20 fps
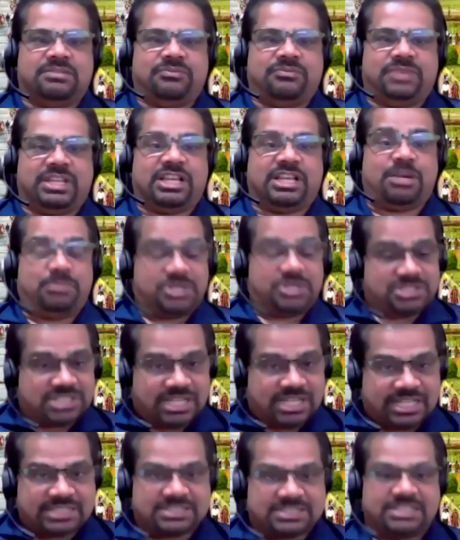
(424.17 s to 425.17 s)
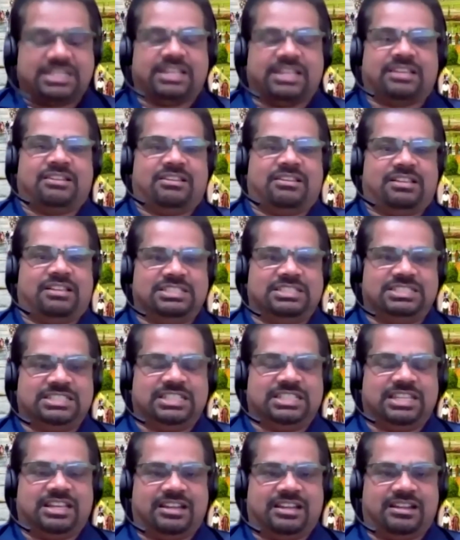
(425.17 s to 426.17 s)
We commercialized the technology
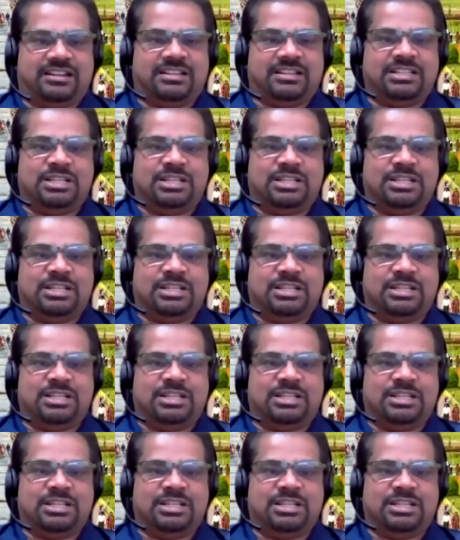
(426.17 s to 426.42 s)
there,